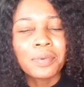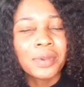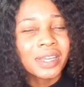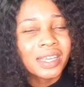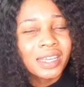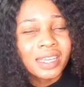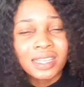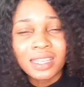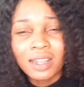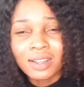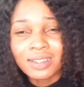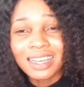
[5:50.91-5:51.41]
like
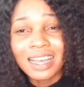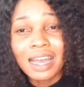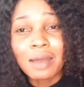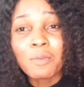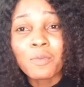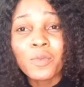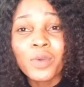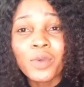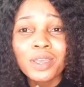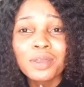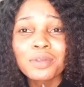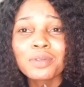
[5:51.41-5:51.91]
I'm waking
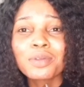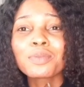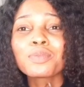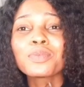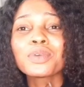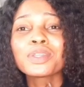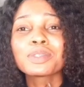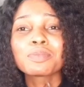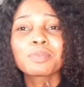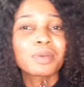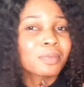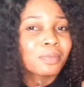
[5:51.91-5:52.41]
up with
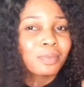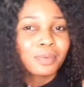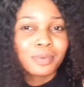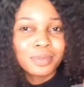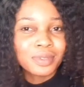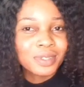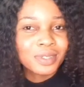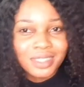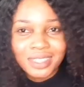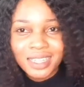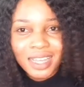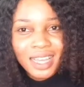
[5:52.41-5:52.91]
pimples.
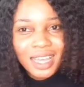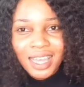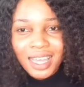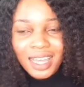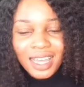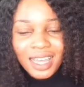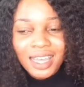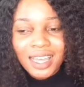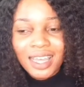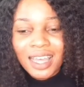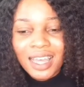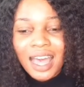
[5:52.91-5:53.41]

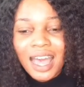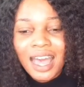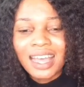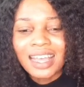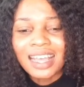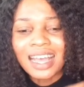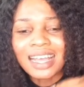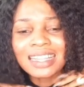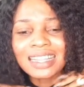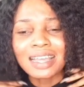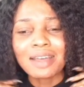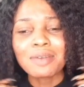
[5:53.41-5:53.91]
And I
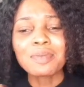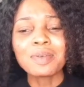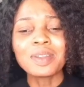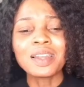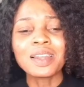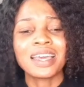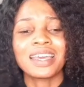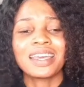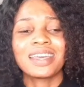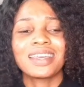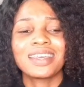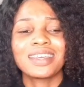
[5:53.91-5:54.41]
feel like,
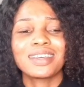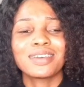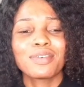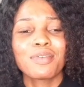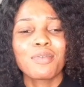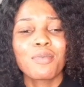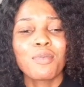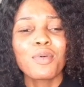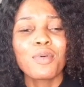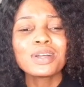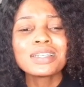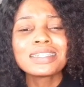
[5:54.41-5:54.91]
what did
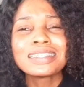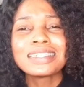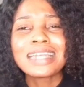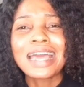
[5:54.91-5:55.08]
I